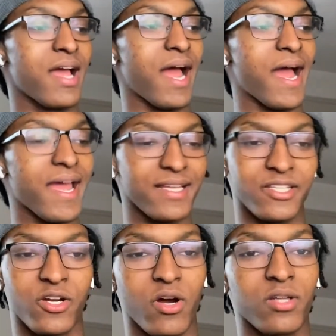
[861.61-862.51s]
I had to
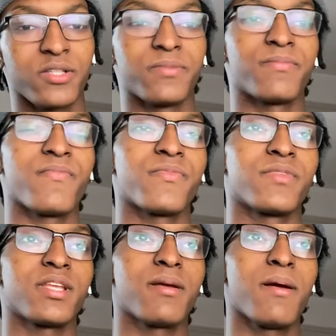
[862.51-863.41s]
call him,
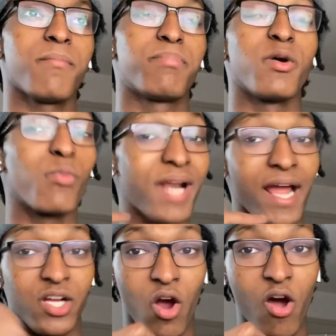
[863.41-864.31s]
but when I
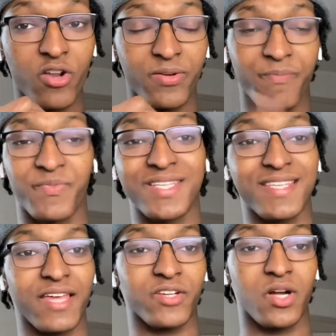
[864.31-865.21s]
called him, this is
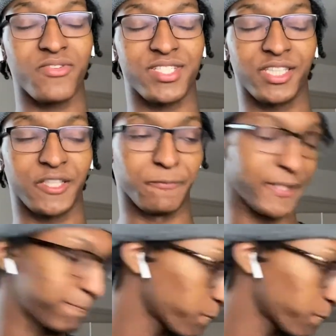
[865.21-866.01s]
how the conversation went.